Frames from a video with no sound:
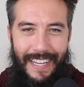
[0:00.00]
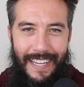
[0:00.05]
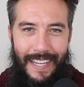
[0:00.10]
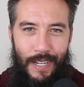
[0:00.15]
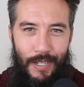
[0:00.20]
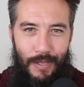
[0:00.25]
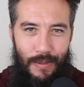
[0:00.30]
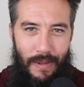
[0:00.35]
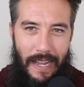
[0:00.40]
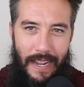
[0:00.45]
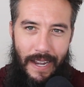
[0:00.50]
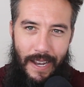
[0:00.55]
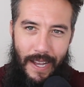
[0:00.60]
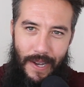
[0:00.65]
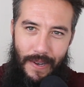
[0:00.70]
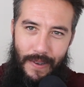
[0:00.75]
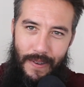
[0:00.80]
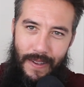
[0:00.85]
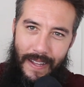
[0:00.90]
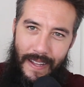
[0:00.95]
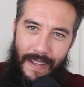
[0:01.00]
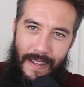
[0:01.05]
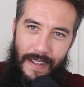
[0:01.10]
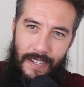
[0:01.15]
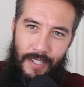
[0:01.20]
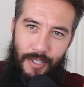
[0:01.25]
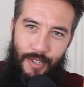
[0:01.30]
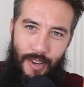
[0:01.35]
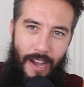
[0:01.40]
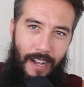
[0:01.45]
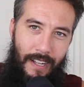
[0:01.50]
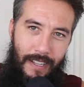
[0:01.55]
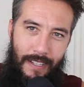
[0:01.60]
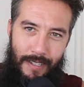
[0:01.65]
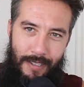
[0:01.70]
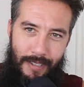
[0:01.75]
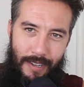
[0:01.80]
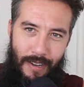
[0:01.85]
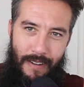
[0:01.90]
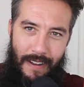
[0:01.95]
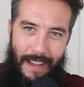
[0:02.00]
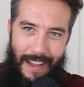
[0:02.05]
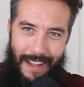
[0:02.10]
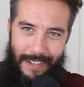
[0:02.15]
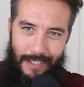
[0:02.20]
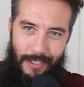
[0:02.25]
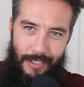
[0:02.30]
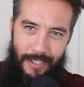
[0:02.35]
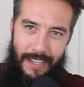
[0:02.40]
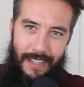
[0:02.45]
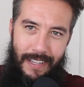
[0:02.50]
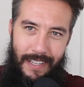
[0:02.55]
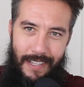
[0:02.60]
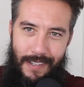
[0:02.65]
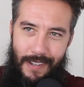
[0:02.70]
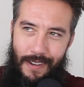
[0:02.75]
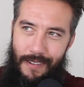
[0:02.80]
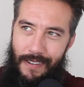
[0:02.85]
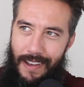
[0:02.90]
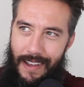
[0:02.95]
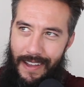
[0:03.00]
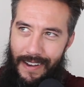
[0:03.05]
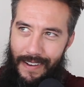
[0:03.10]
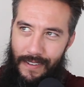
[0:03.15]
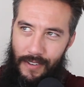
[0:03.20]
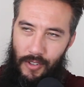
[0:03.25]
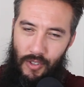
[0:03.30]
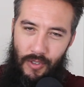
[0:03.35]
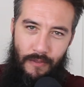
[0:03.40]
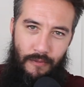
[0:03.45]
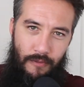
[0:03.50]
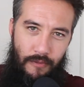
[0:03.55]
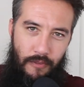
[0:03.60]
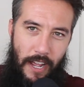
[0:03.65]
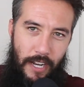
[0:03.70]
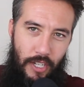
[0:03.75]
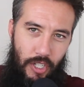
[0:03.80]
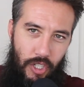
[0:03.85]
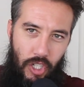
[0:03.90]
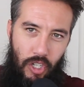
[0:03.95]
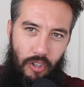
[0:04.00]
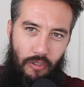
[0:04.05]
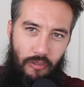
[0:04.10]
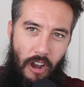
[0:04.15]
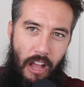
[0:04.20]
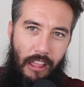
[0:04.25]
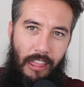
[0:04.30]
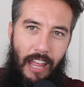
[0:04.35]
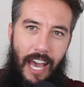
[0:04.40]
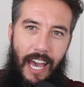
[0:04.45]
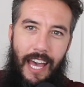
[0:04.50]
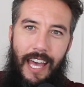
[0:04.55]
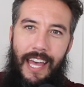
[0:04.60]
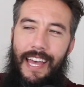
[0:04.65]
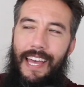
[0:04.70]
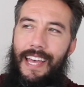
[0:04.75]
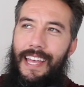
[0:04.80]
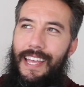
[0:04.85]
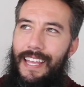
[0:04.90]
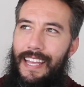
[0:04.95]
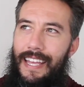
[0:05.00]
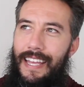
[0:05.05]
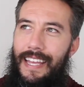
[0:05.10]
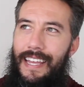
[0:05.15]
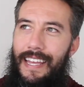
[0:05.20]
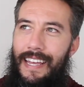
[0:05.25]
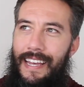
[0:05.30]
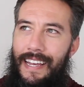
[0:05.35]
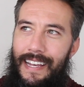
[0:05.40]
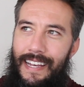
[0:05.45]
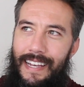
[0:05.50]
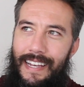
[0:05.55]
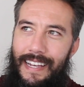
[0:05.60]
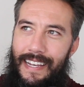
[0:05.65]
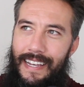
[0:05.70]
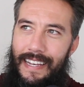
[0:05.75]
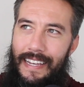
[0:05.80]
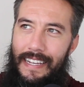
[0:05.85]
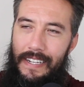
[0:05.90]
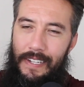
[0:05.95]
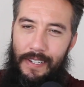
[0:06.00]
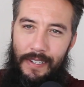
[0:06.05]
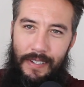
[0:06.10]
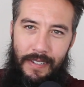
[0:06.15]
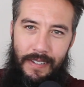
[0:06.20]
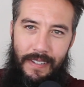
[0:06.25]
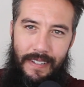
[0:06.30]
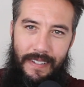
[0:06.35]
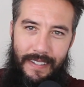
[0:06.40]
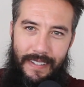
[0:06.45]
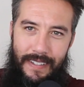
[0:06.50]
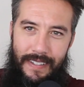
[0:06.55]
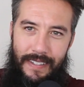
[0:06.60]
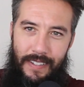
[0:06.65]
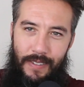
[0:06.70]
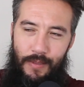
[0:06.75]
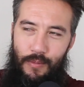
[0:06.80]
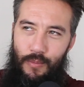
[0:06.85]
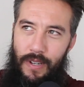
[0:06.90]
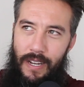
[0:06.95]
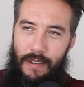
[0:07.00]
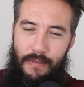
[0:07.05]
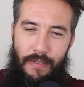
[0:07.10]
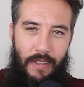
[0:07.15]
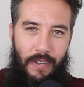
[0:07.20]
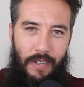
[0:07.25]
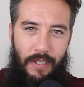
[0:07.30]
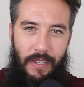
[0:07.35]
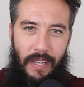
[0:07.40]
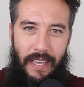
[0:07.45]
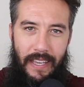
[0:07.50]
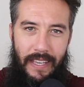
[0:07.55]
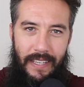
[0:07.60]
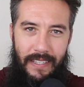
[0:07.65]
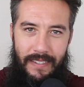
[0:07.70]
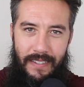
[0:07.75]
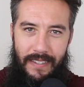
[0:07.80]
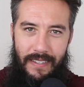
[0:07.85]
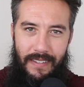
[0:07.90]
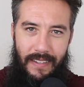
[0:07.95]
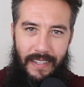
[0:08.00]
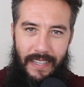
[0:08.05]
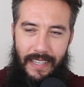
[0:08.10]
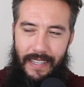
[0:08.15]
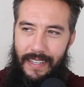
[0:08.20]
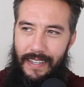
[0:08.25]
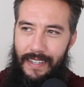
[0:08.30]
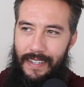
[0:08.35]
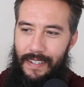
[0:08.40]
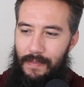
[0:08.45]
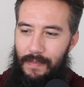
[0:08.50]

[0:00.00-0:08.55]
Here's what I know. Chocolate donut, jelly donut, French crulla, whatever the glazed, like